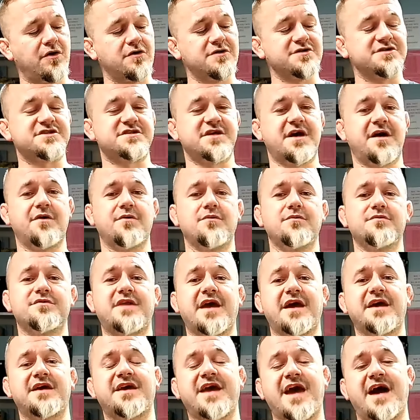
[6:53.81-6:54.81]

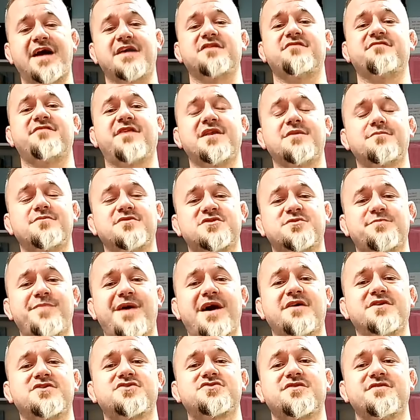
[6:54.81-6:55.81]
Also, they can develop
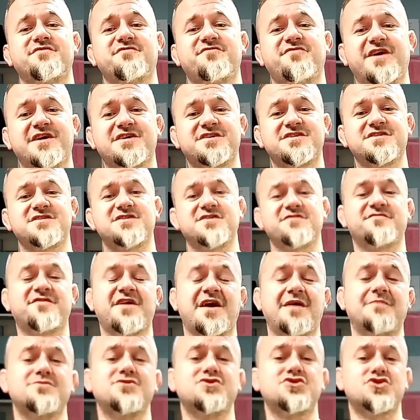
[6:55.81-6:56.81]
respiratory infections
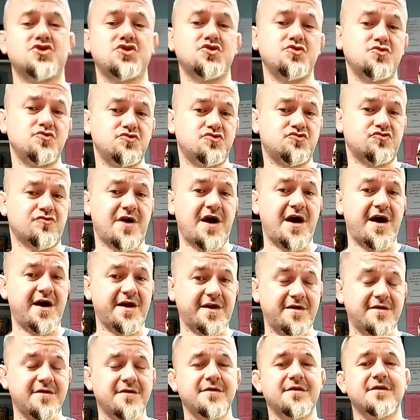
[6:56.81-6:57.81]
if kept too
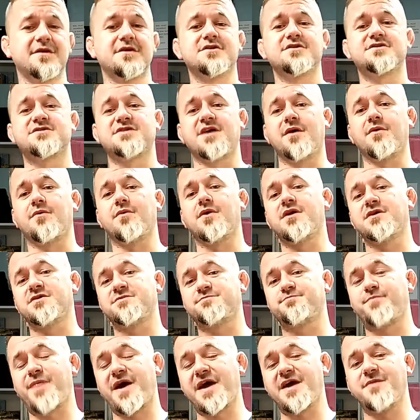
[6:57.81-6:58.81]
dry. So
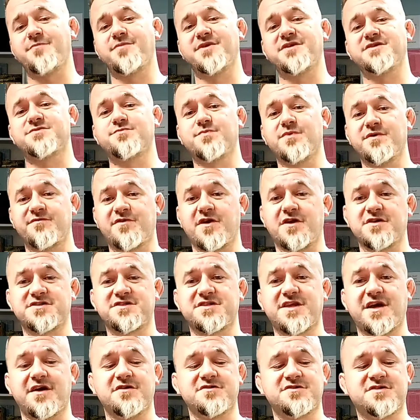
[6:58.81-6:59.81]
as babies, we've got
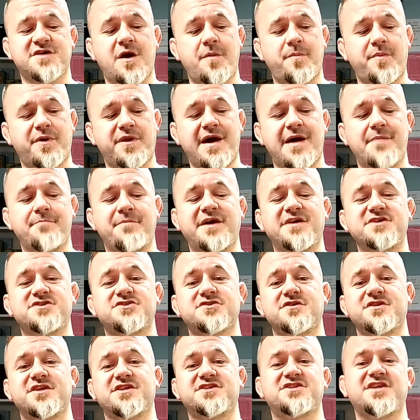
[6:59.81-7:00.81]
to stay on top of that,
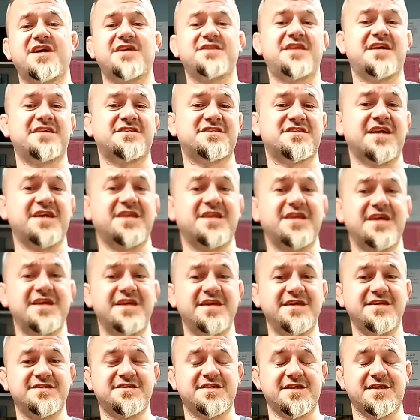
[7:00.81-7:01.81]
make sure they shed their skin
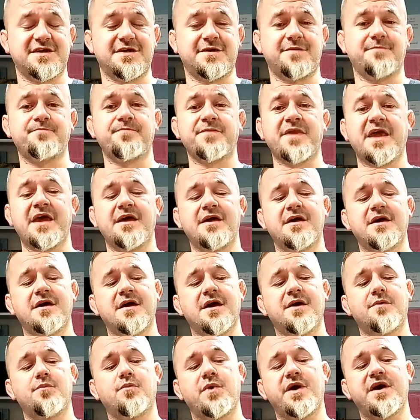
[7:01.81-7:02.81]
easily.
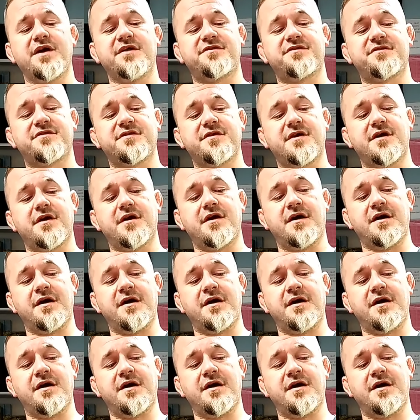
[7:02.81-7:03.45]
With